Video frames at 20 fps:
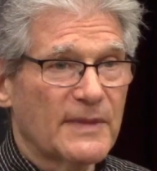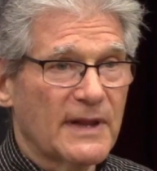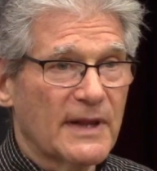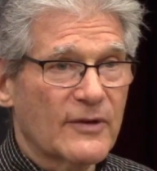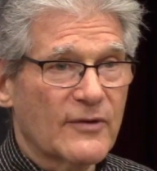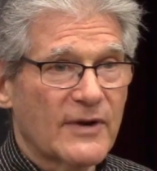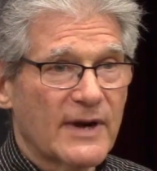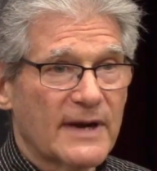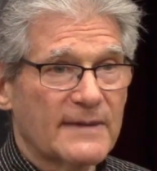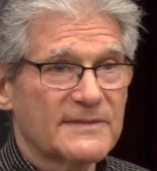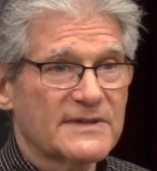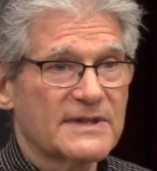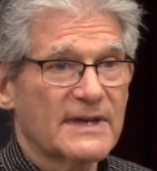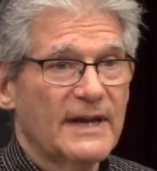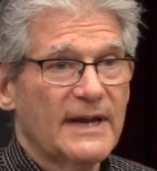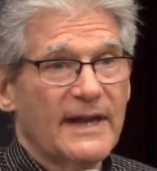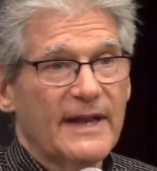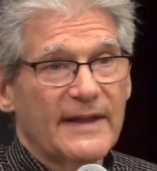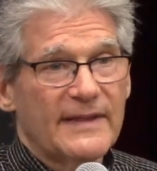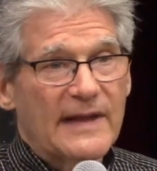milligrams,
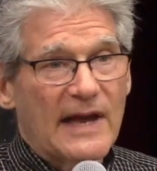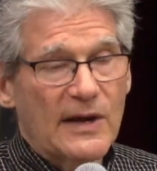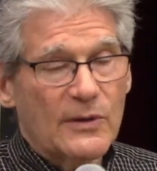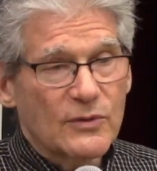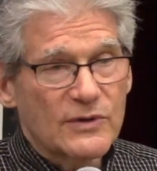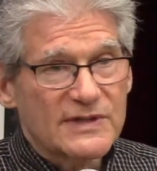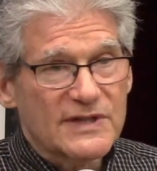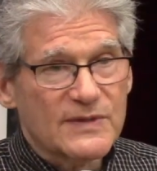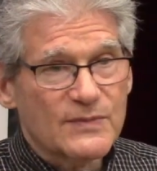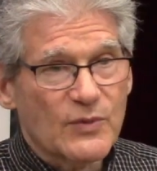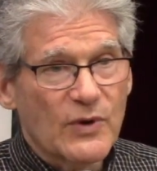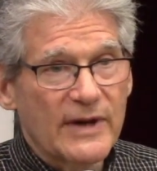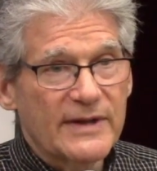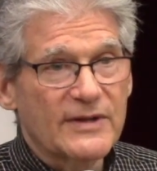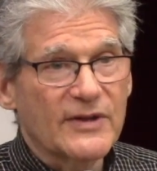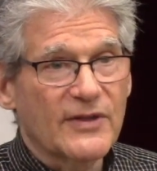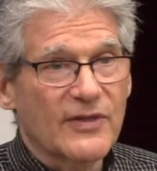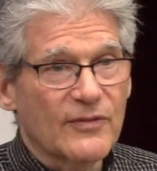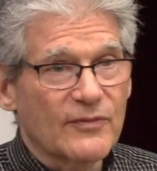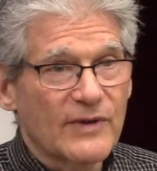then it was spread
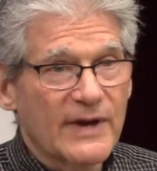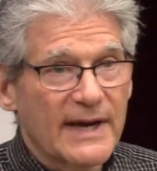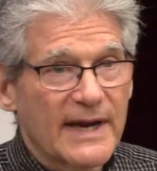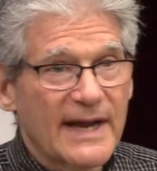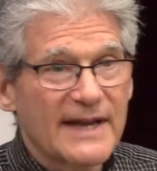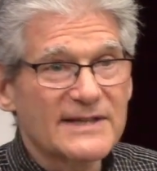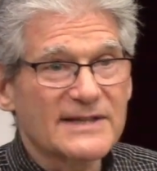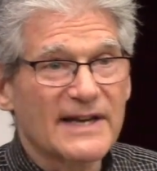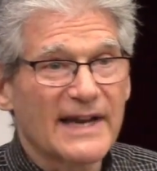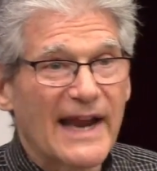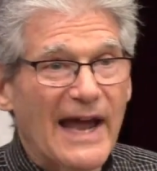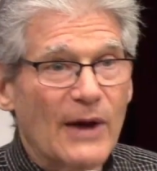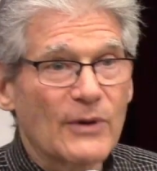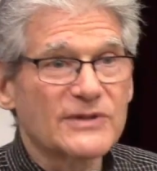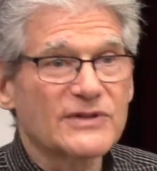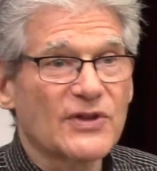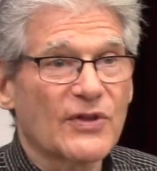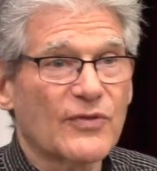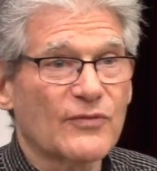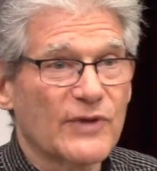to 3 days, and now
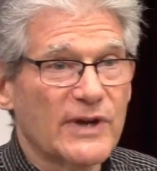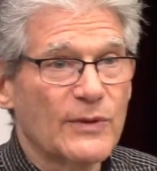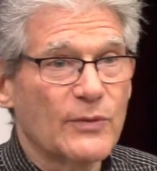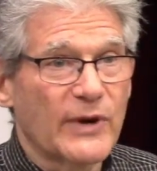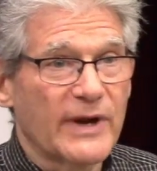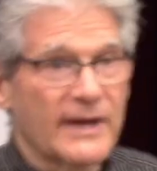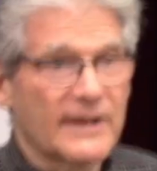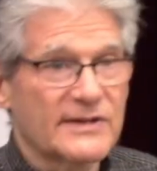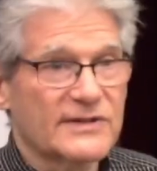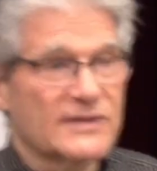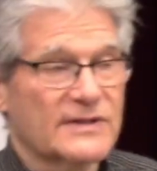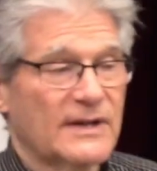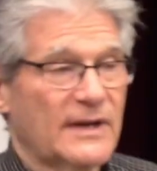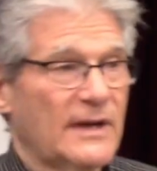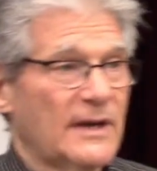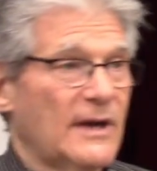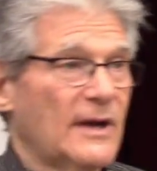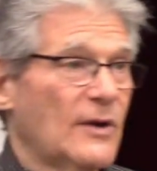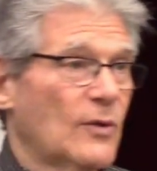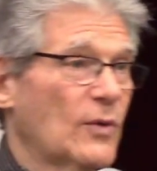it's 3 weeks.
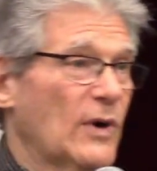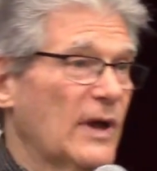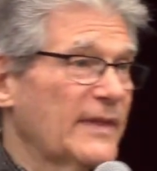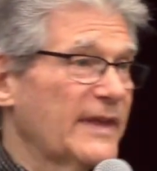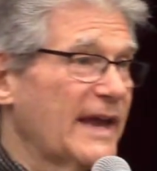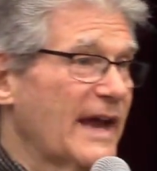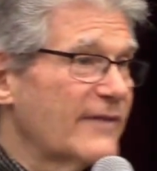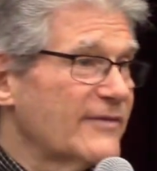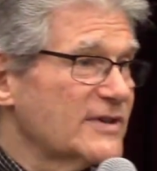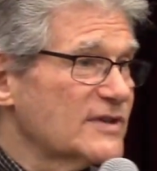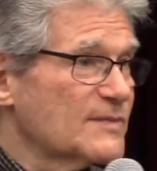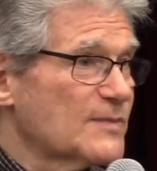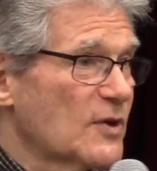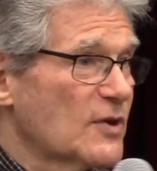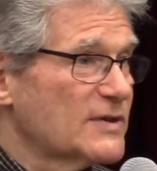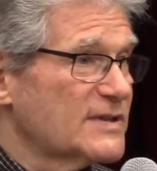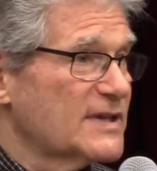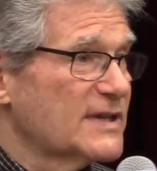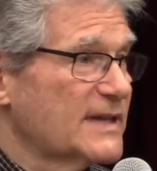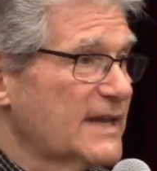While the average
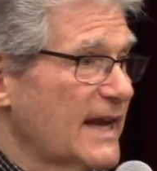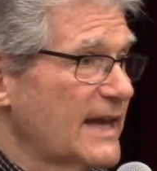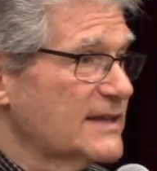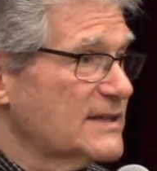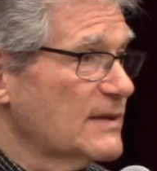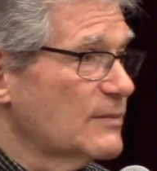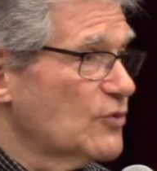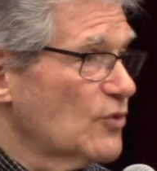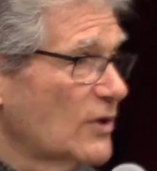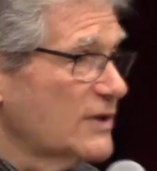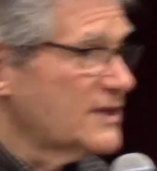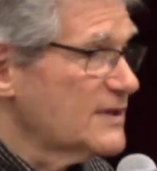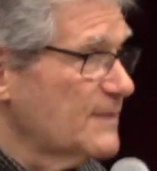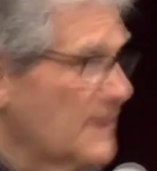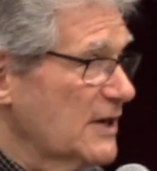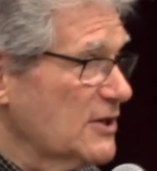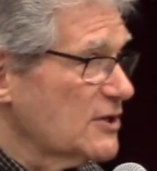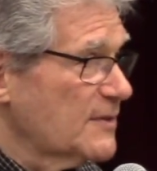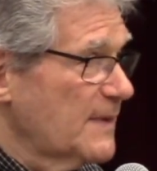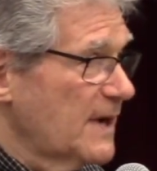person takes a broad
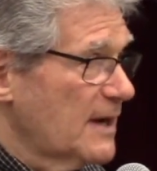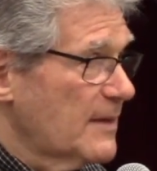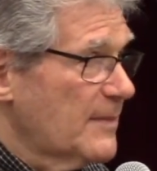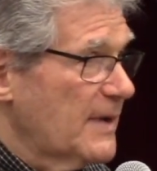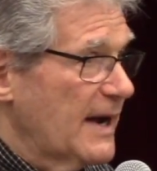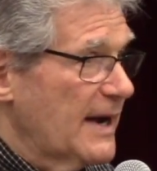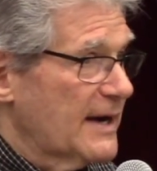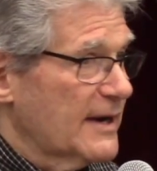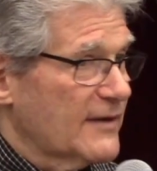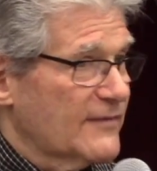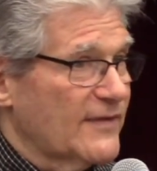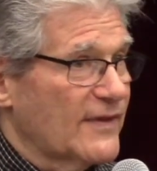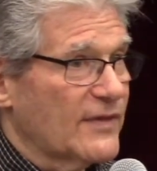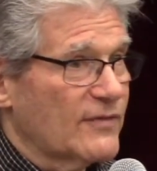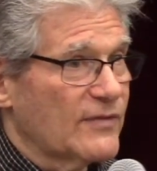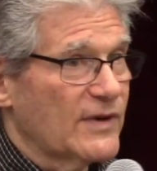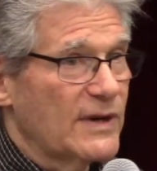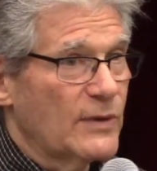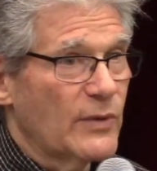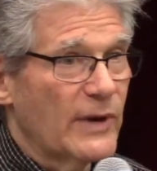spectrum antibiotic for
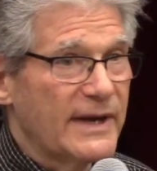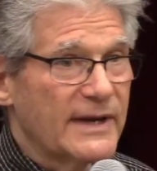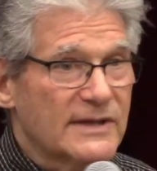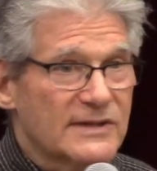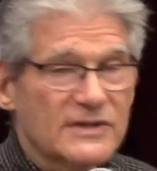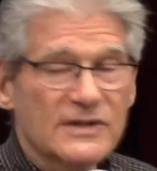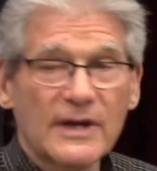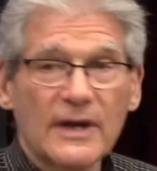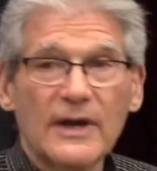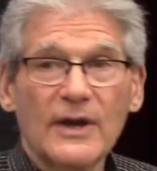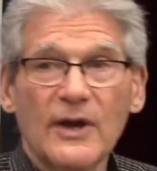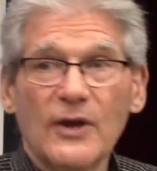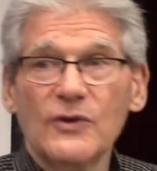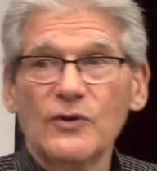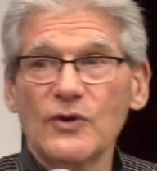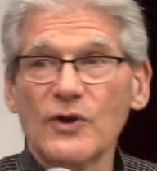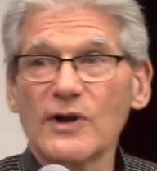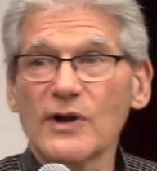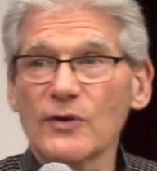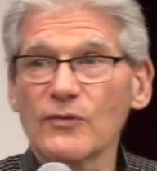3 weeks,
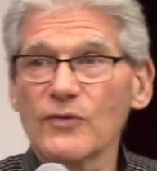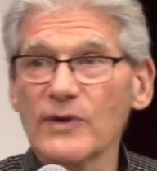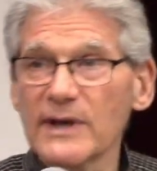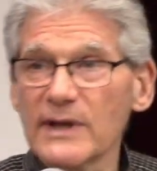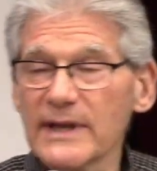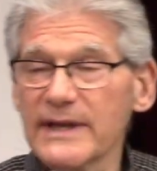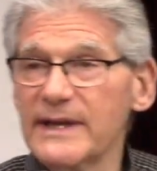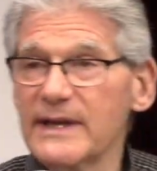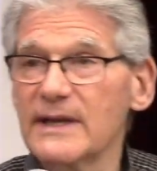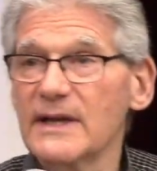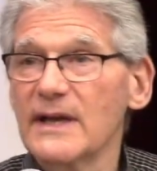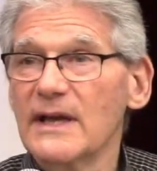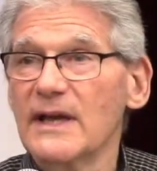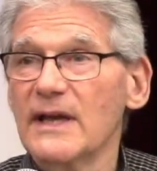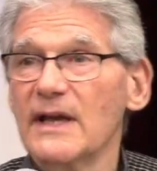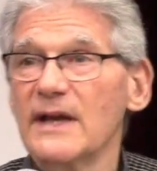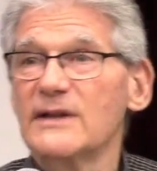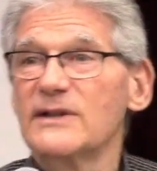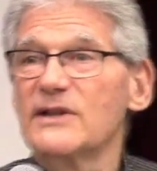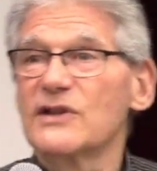you're going to really
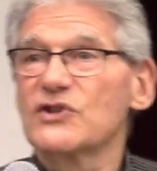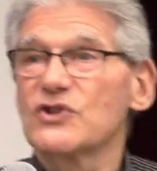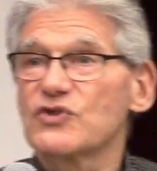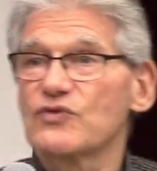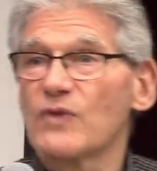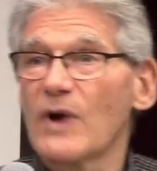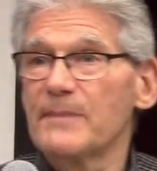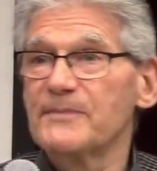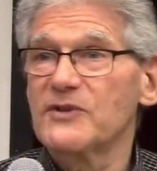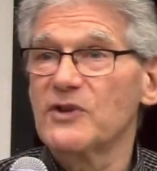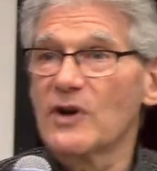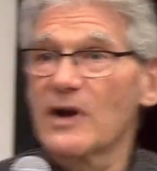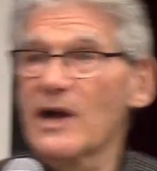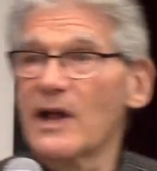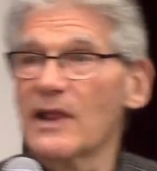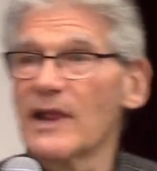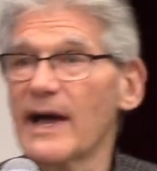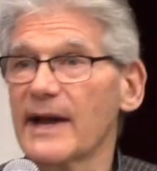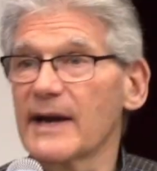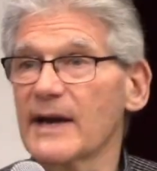disrupt your
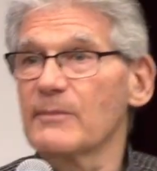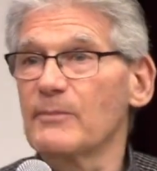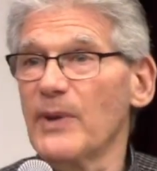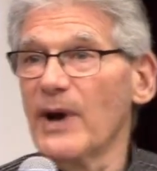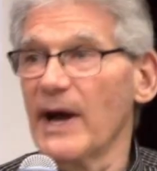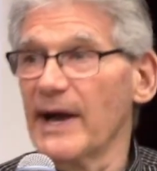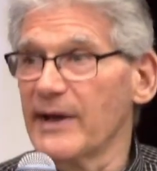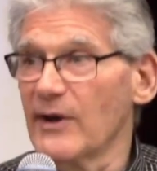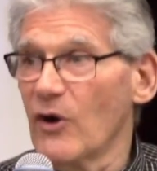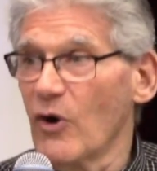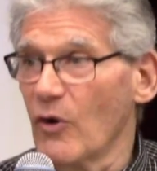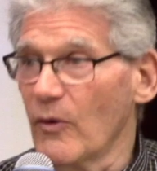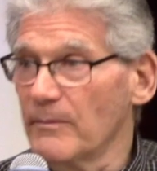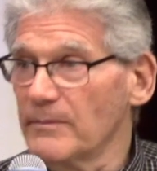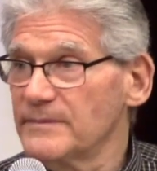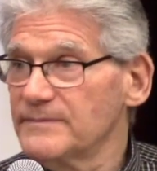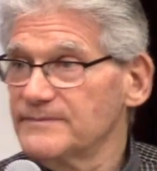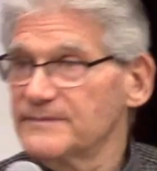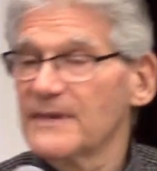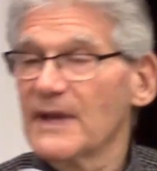colonic biome,
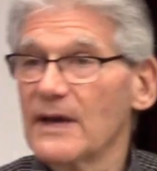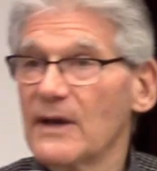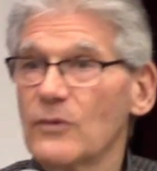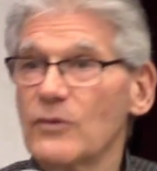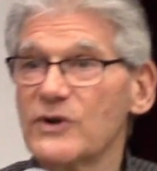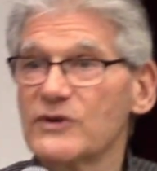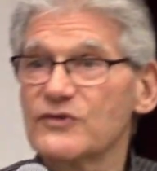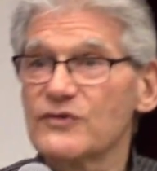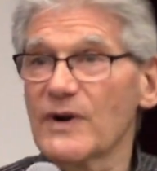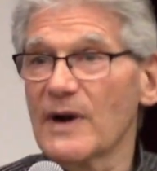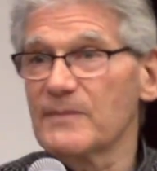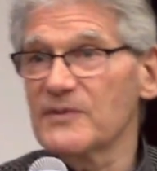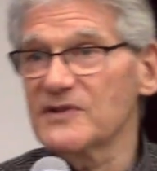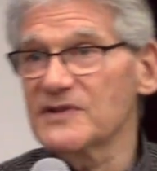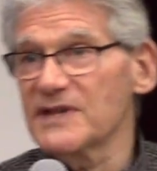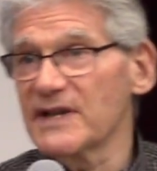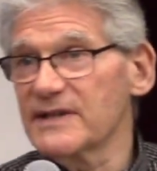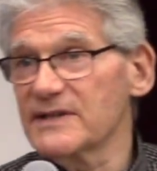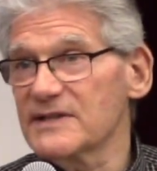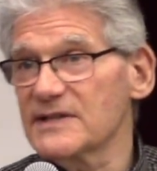which
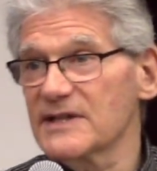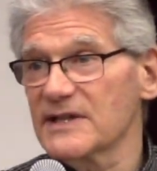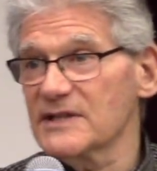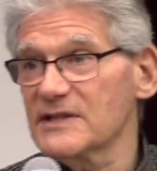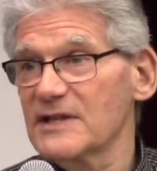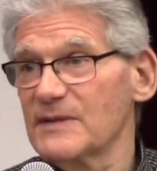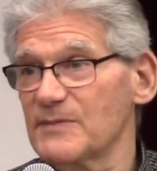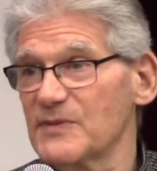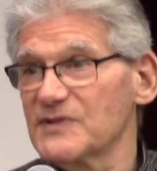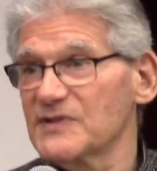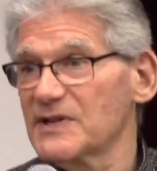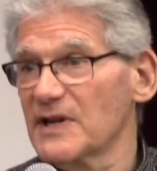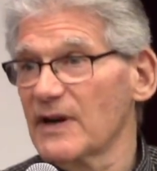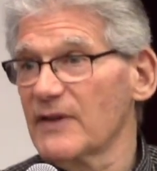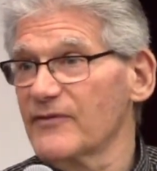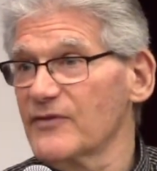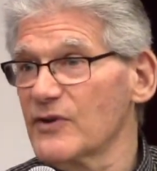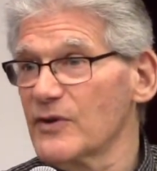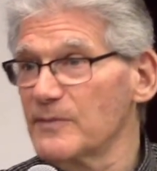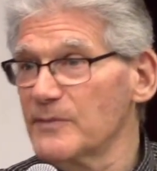represents 60%
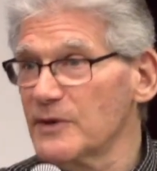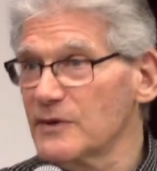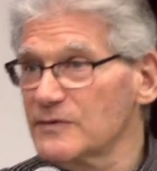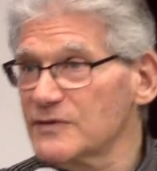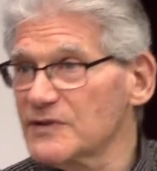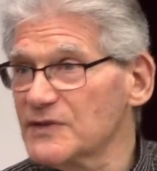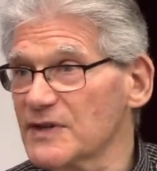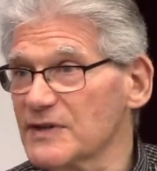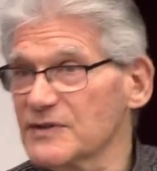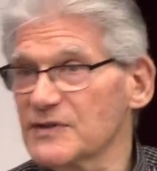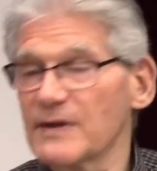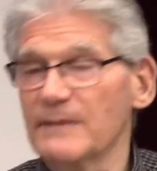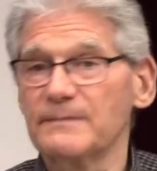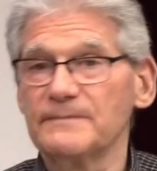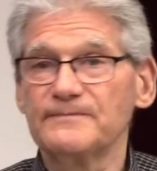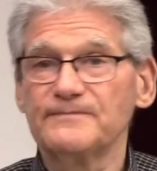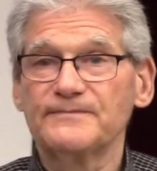of your immune system.